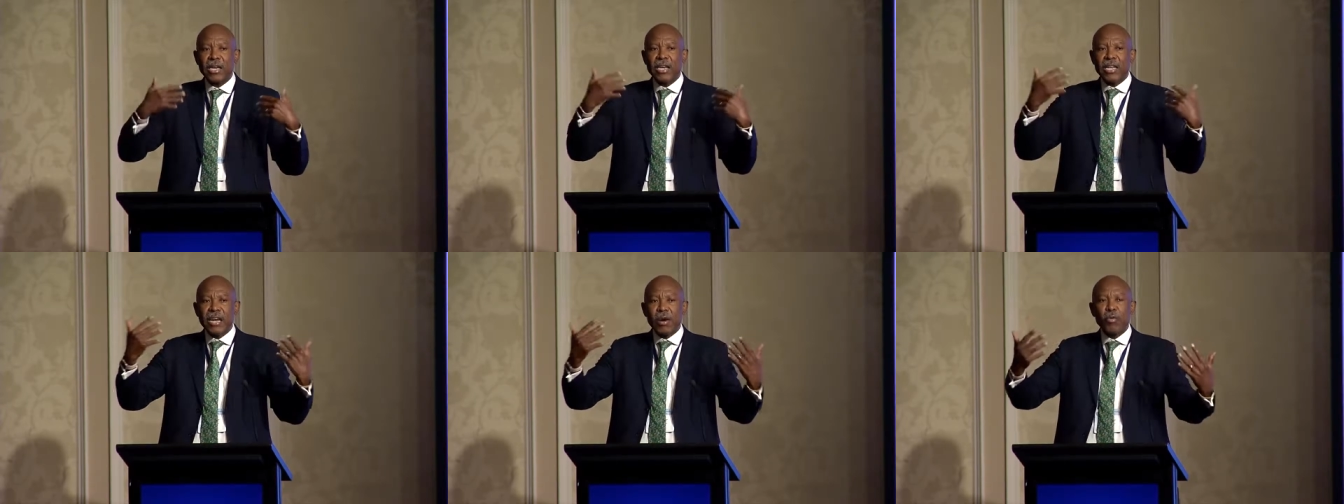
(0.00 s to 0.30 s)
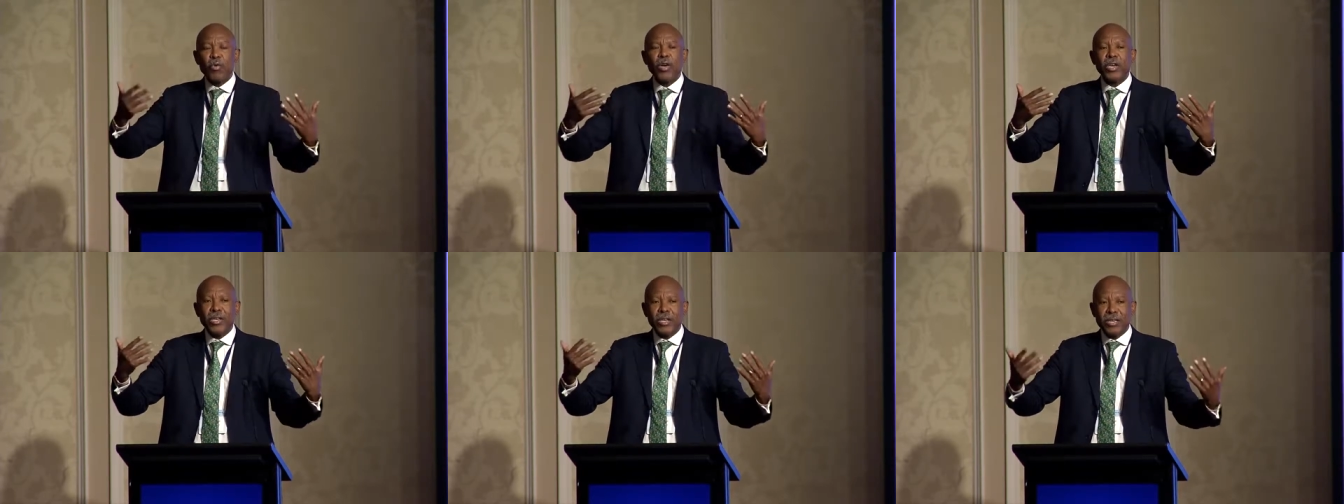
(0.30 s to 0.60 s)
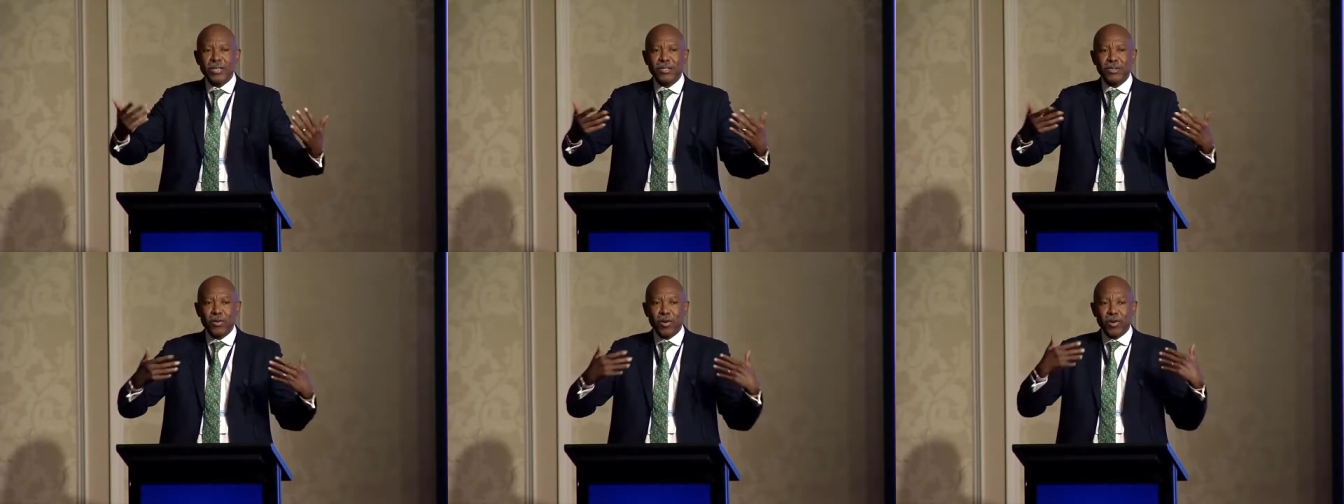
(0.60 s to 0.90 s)
inner
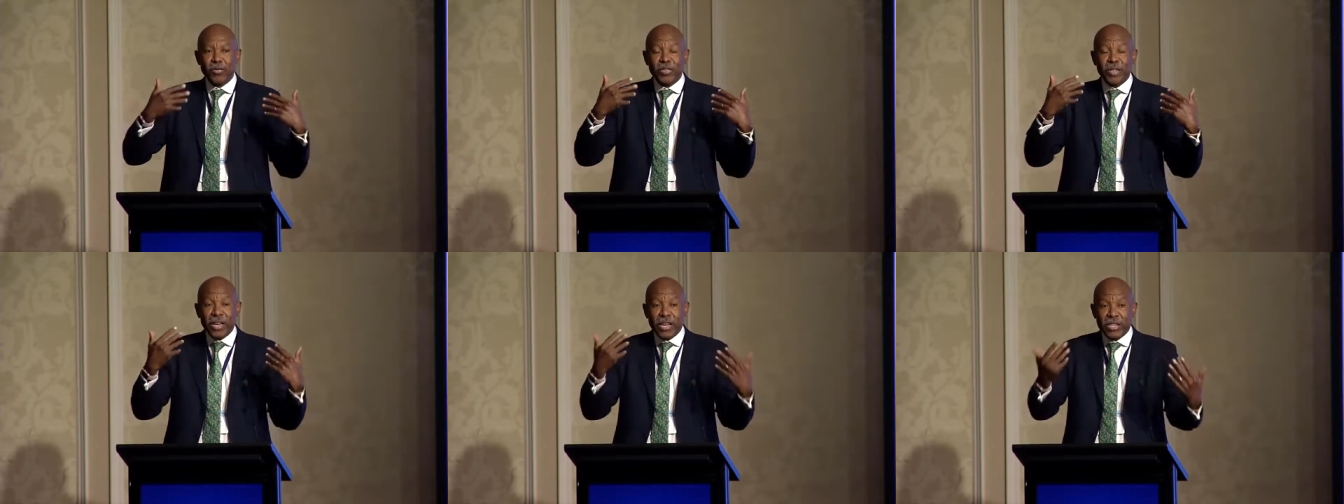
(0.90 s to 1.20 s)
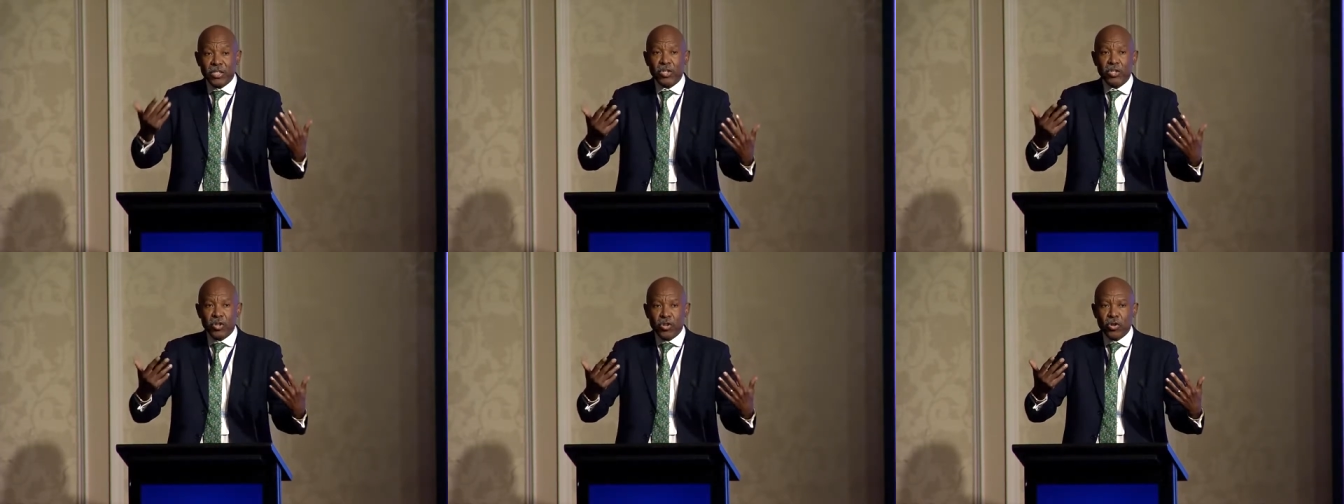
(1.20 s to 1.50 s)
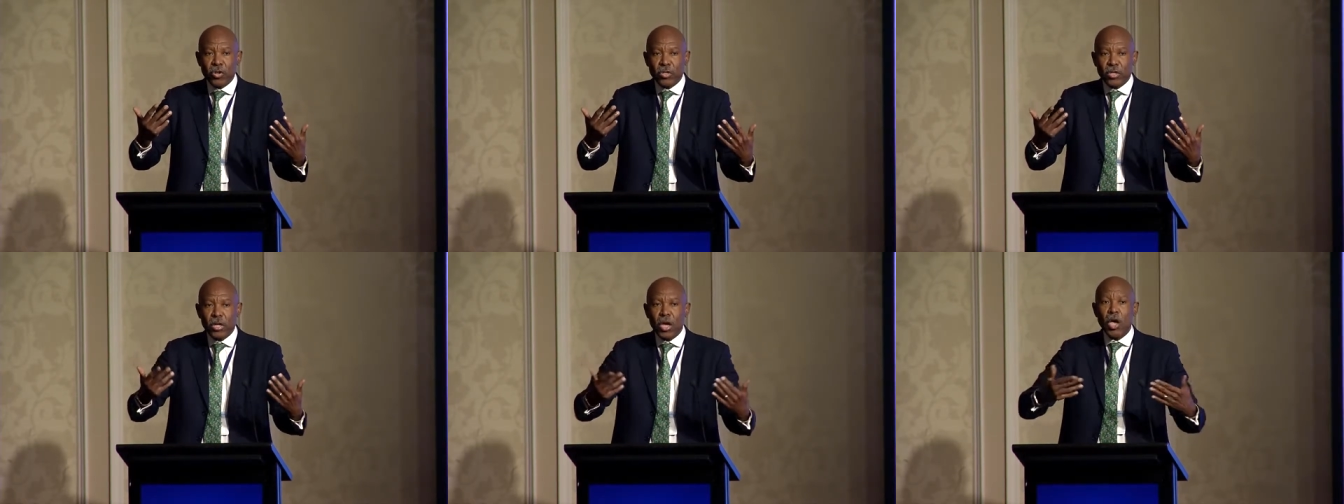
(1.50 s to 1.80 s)
workings of trade
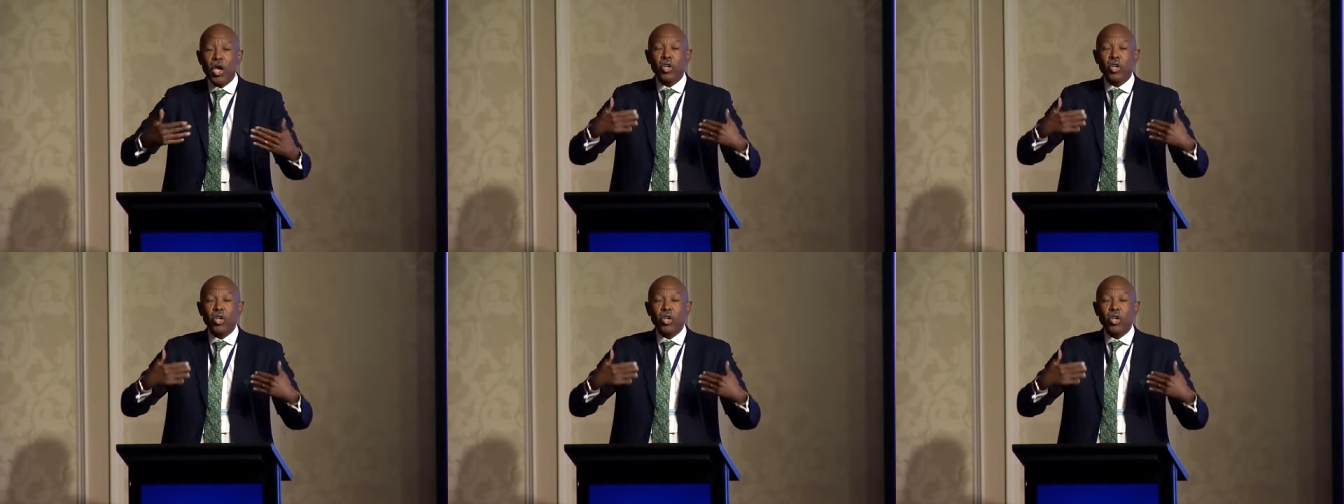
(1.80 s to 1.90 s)
unions